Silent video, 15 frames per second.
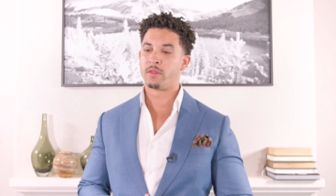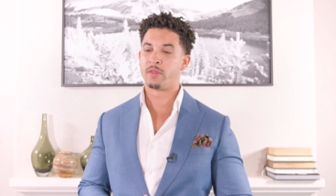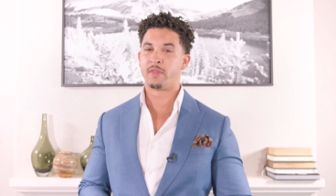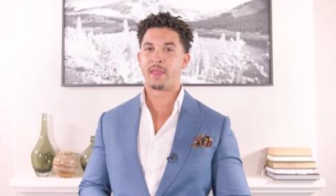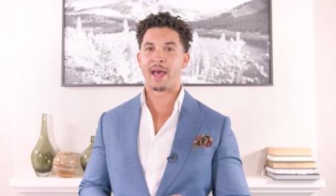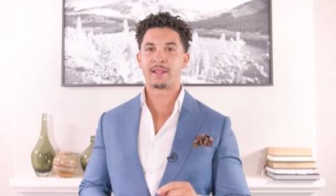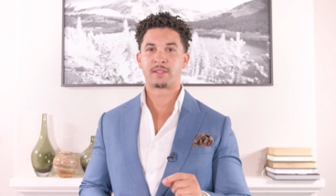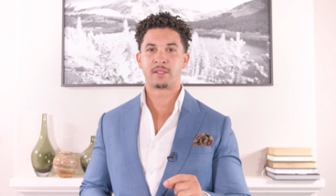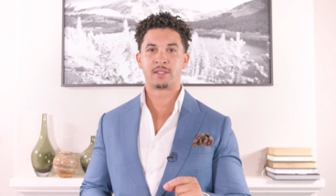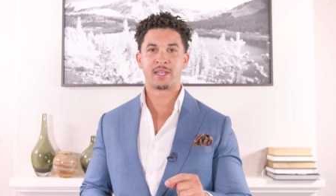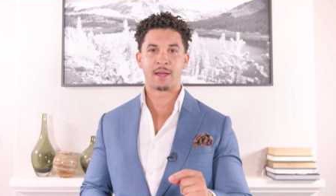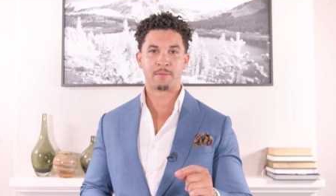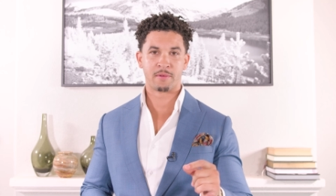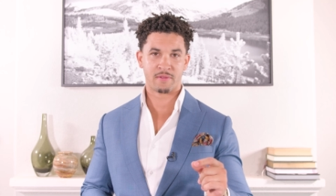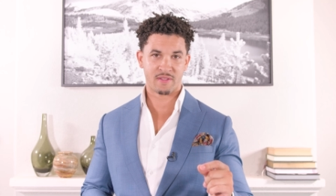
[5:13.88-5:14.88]
That's the
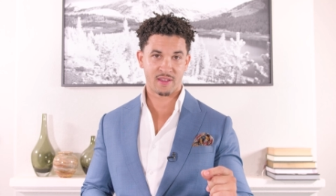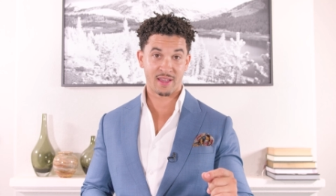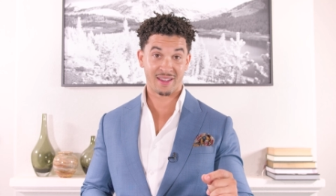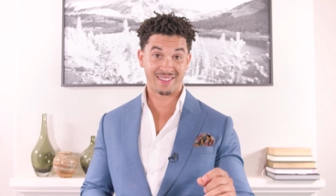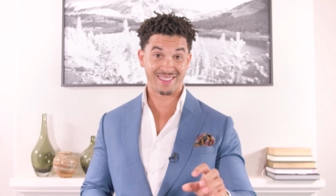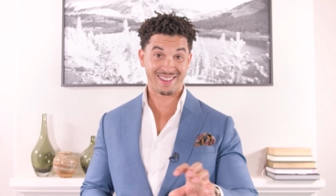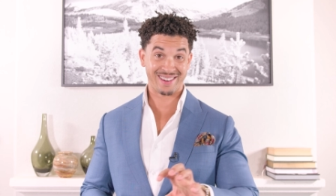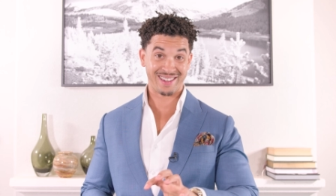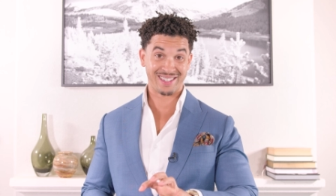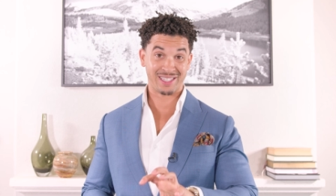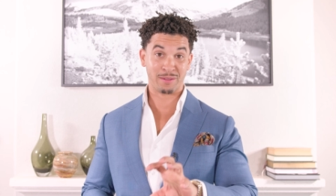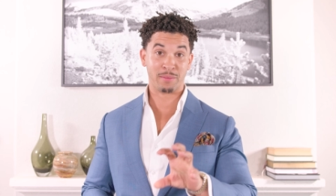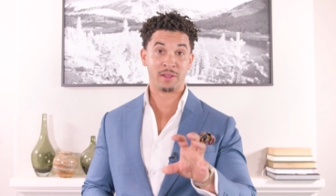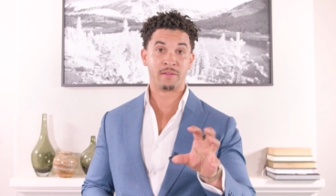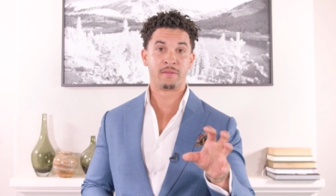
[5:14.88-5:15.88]
type of thing that
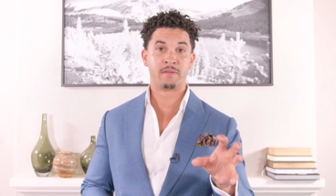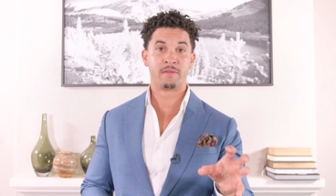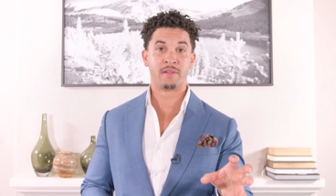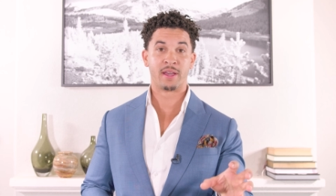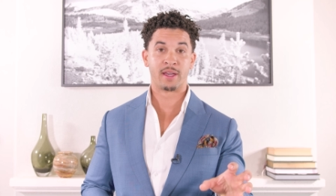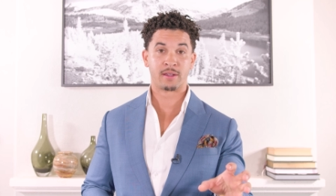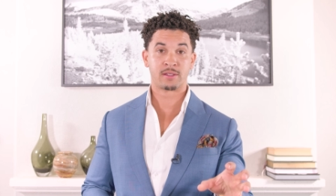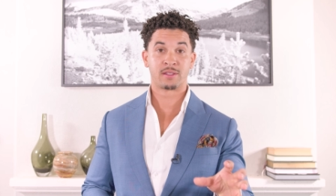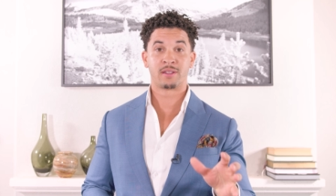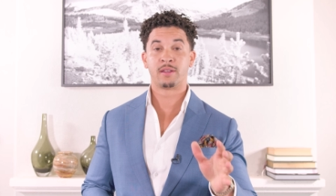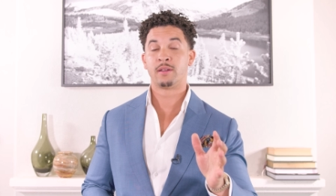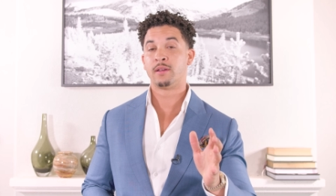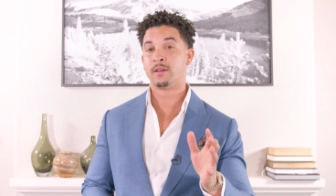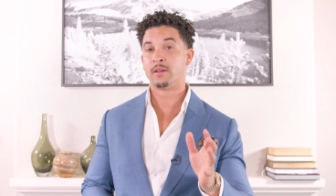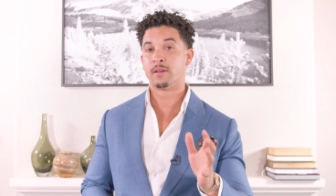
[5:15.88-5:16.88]
needs to be fixed,
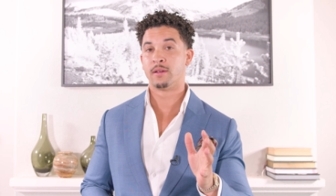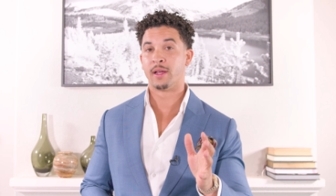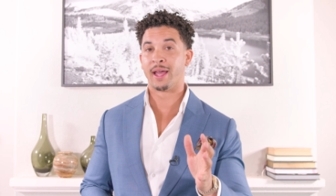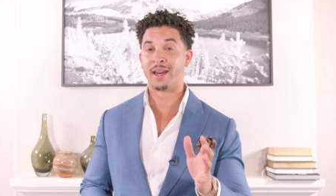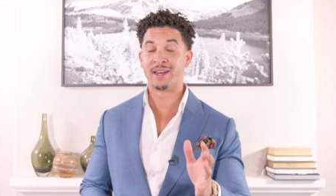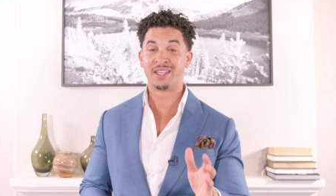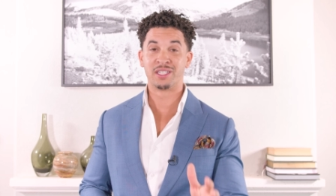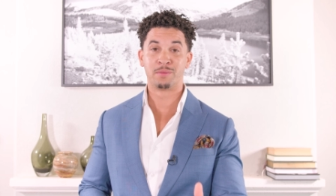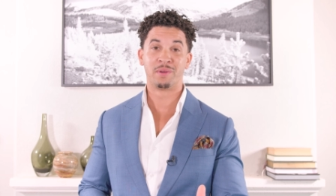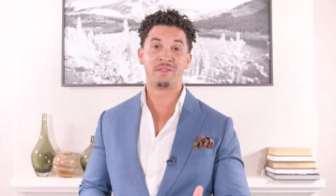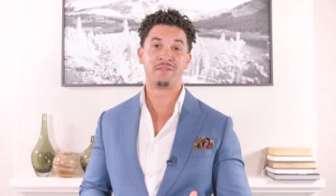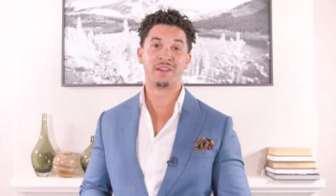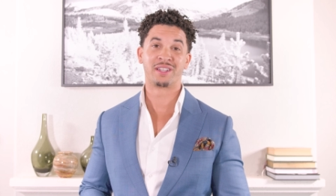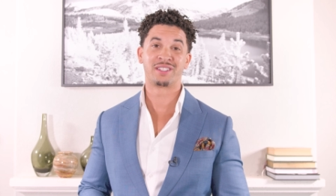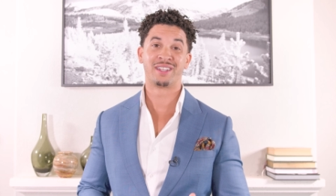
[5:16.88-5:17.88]
and it needs to be
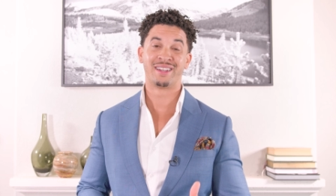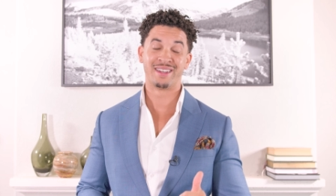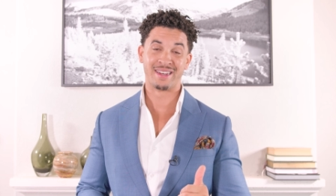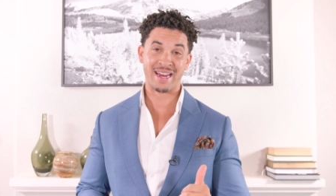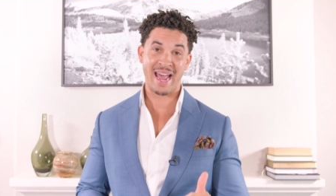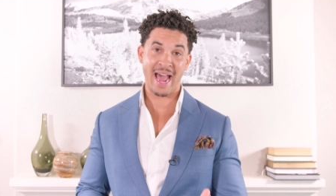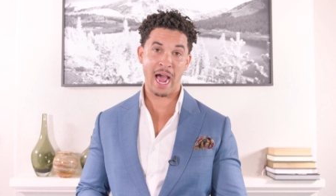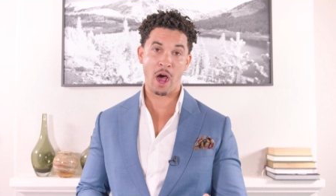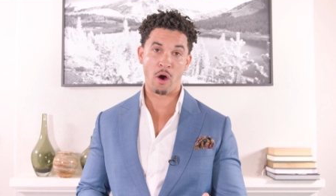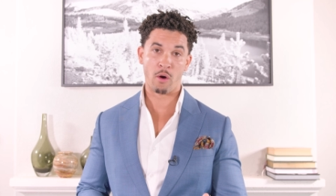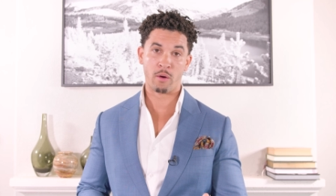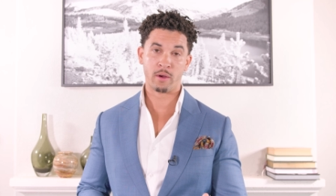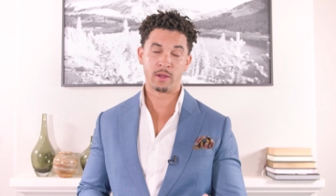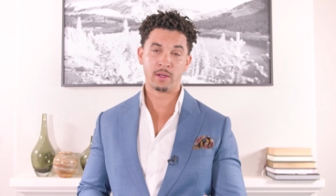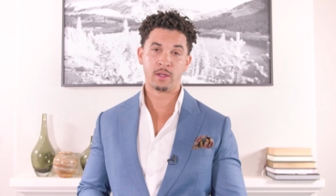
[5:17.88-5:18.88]
fixed
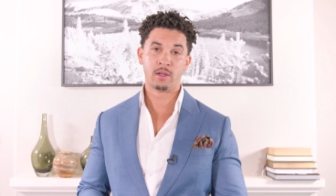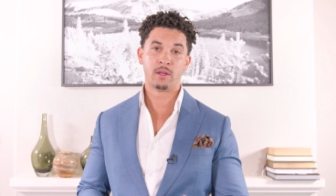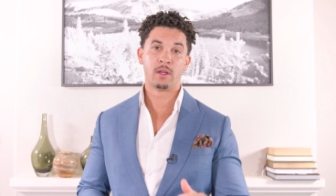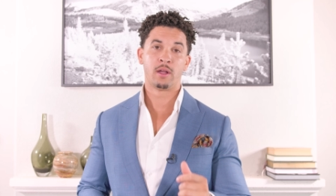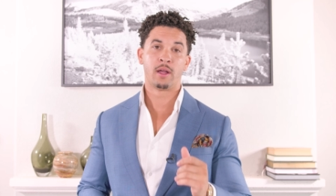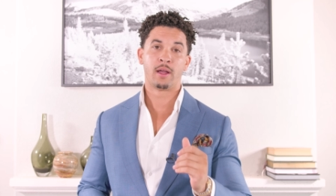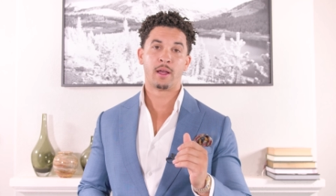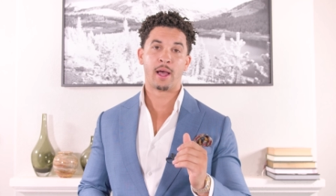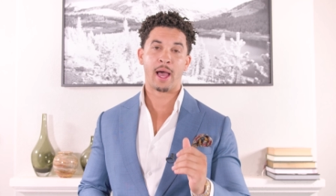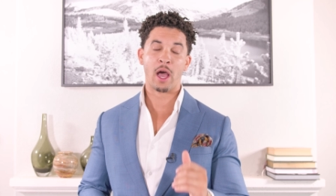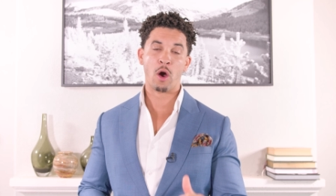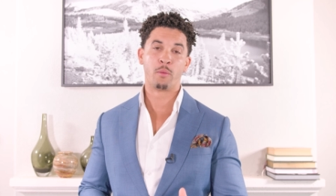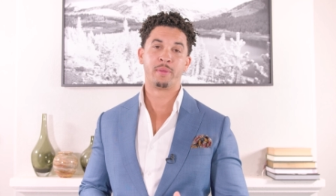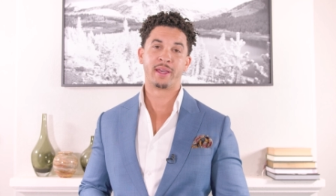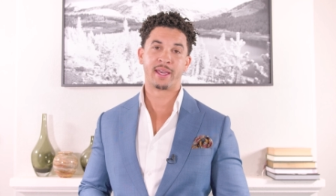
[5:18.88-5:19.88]
now. I
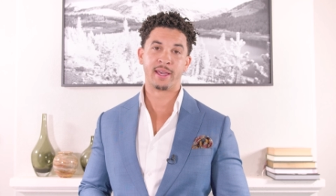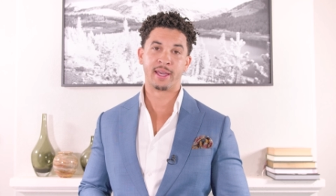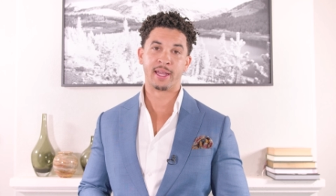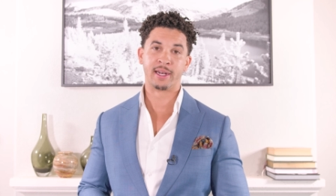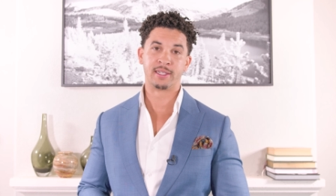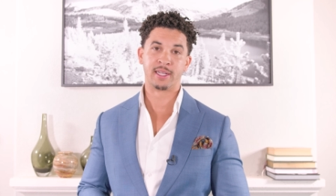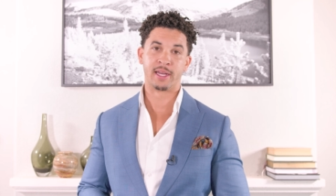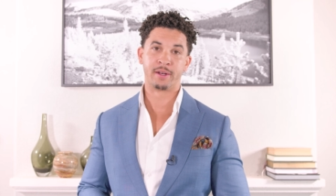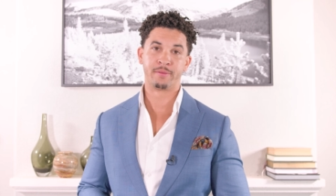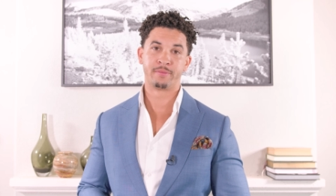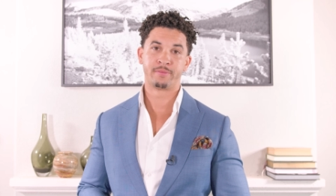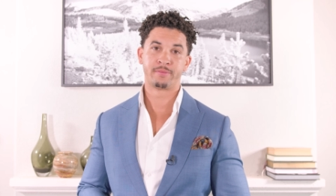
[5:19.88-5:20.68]
hope they can get it done.